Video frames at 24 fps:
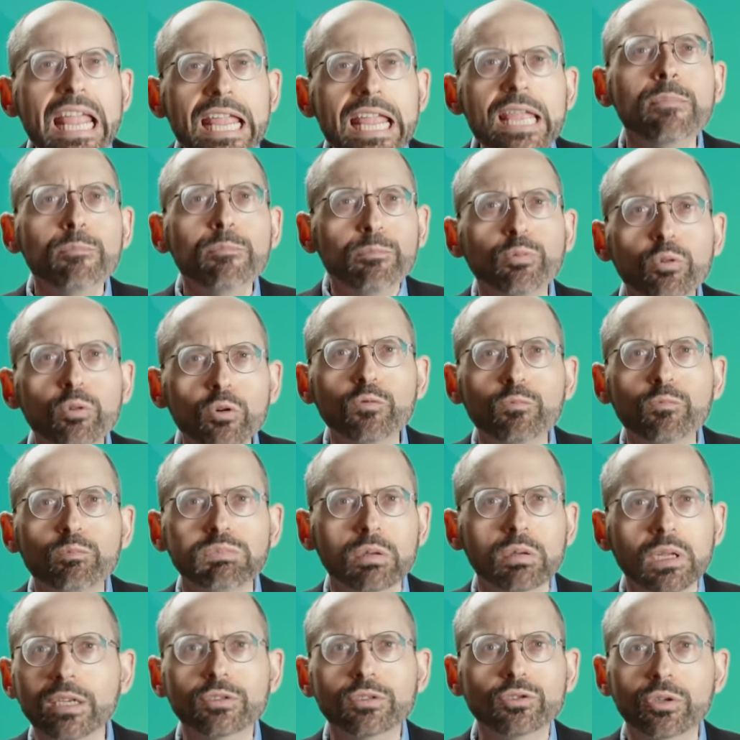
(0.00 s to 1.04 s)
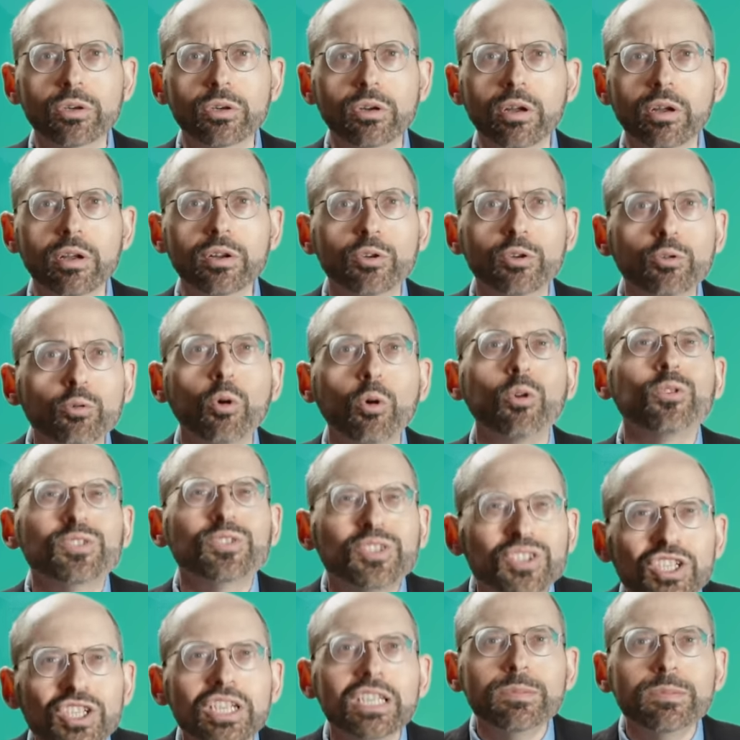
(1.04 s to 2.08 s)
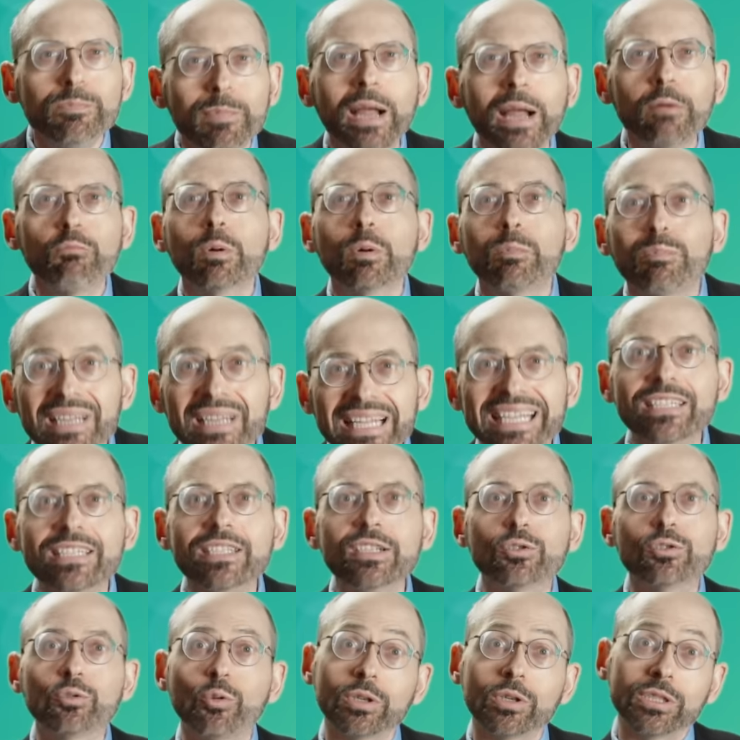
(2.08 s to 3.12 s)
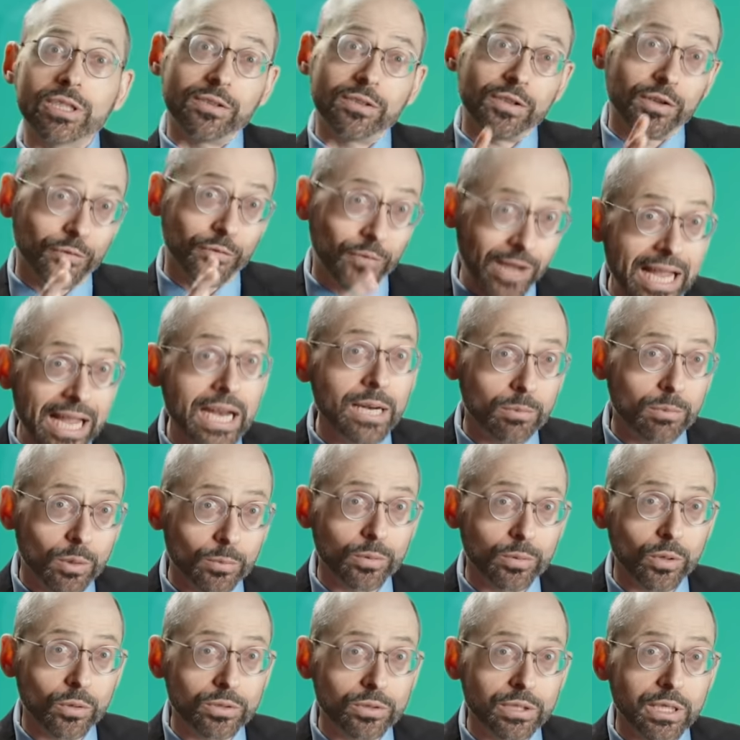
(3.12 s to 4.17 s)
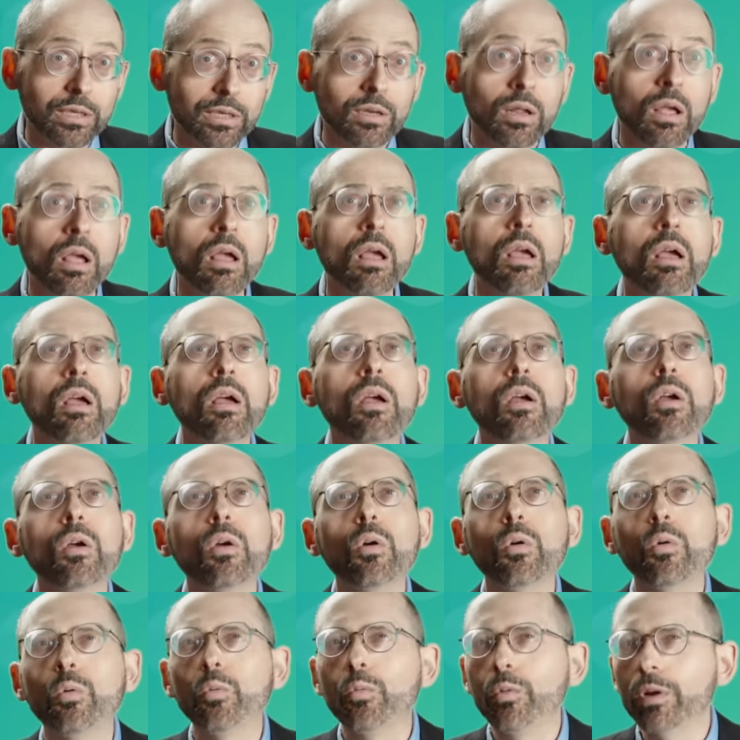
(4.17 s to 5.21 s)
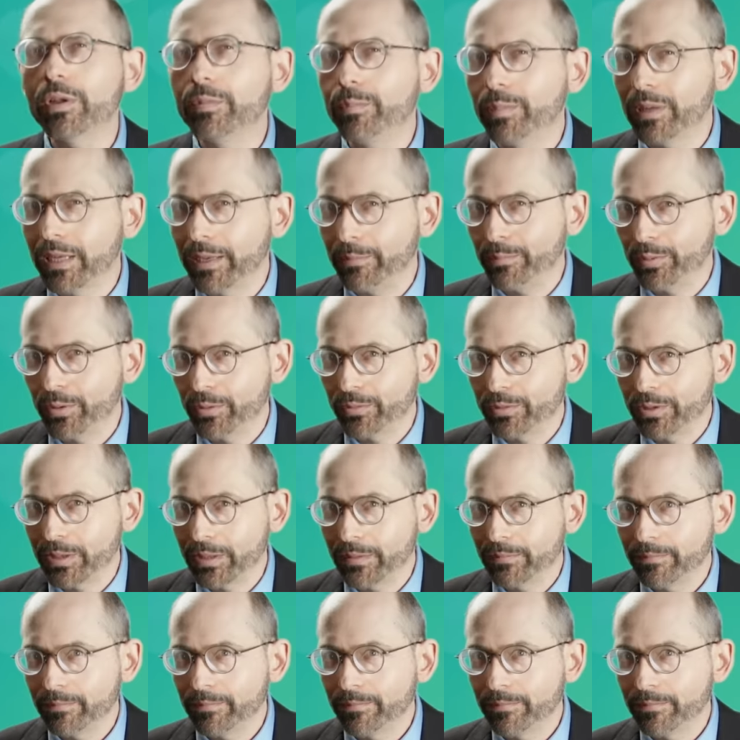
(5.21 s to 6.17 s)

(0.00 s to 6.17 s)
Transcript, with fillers: improve blood sugar control just by replacing sources of animal protein with plant protein.